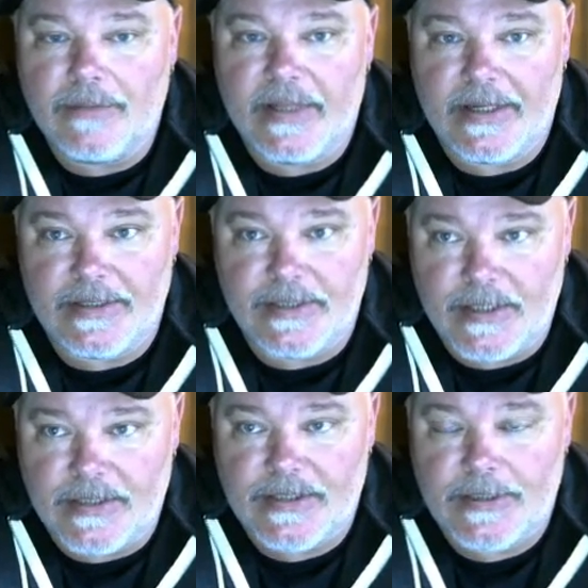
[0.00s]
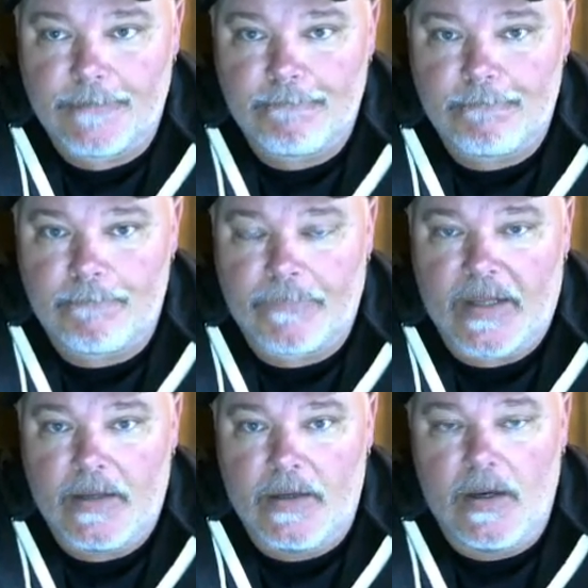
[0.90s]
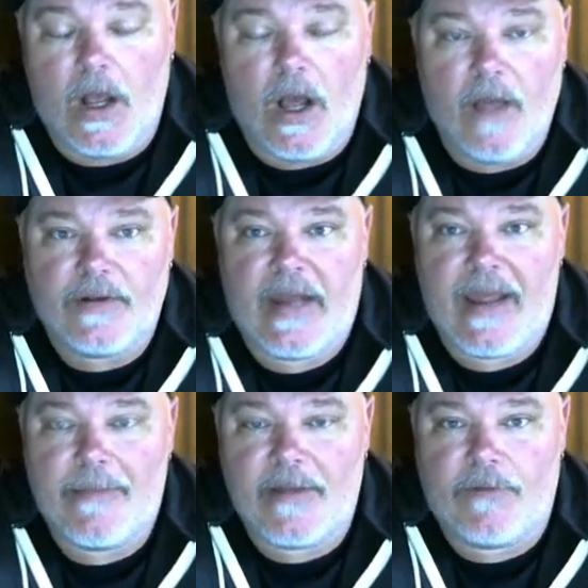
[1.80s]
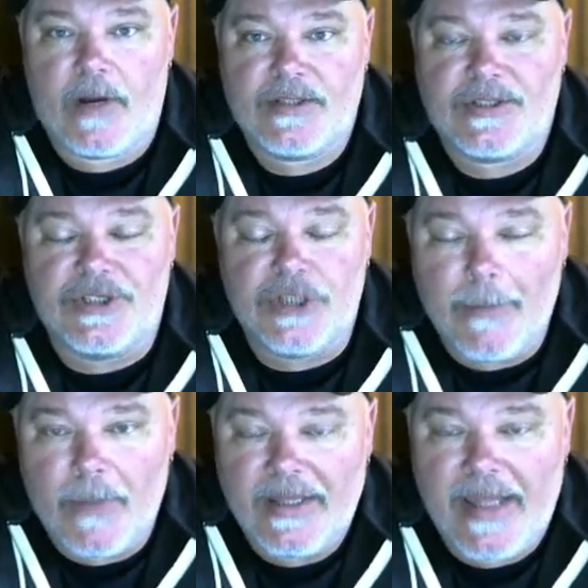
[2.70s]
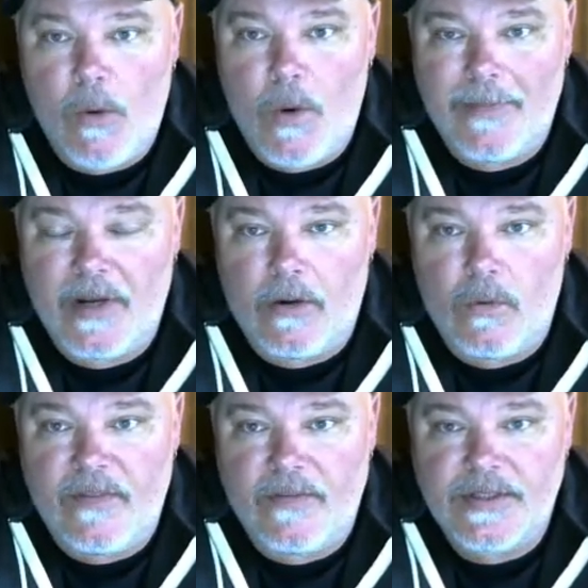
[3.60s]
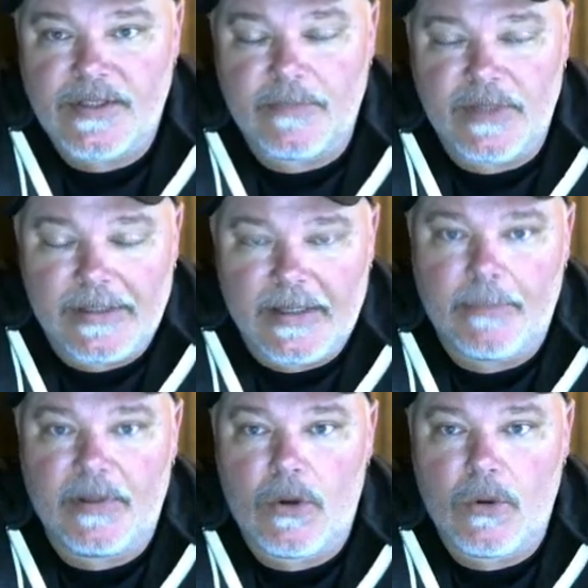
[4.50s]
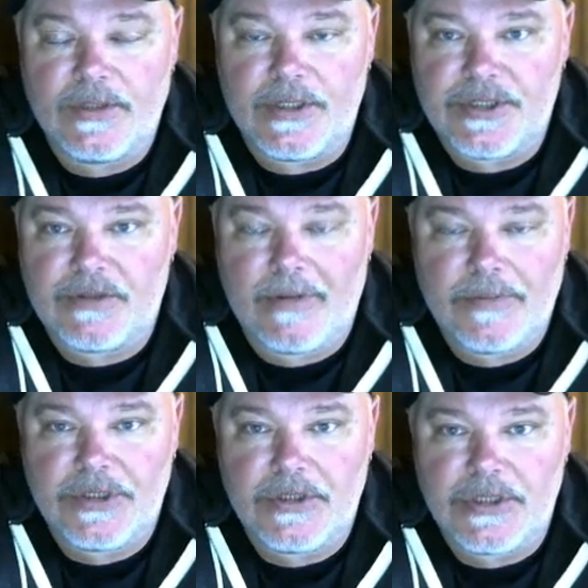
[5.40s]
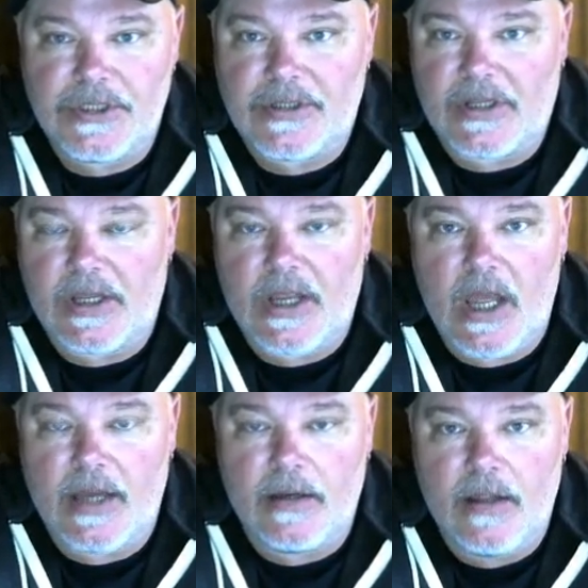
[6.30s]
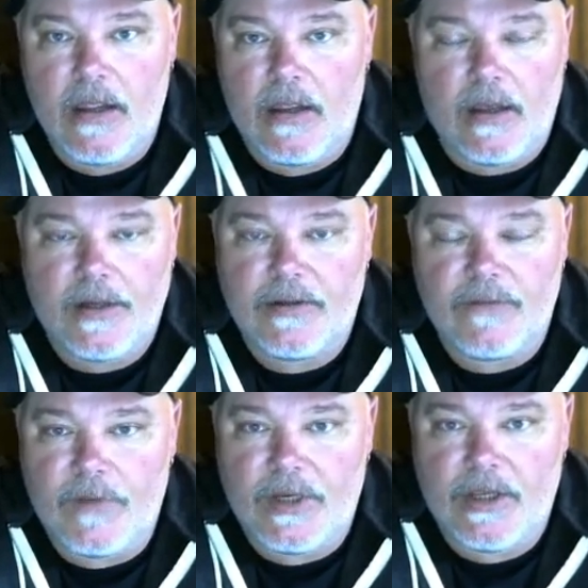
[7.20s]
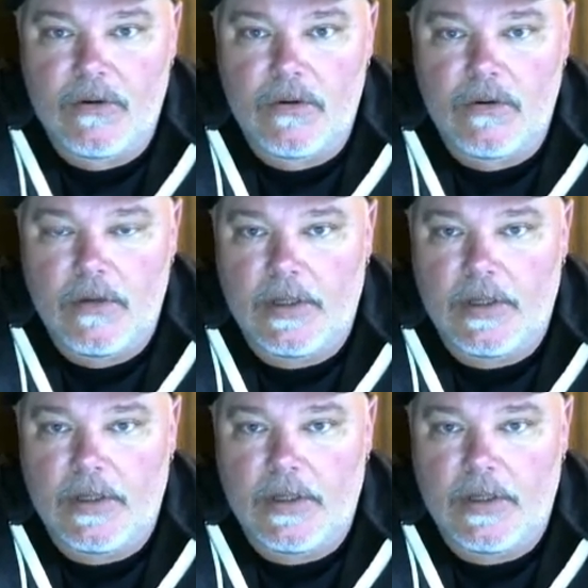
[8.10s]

that exists. Other than that, my friends, jump on that webinar with us. There'll be a link below in the description. Just click on under the video,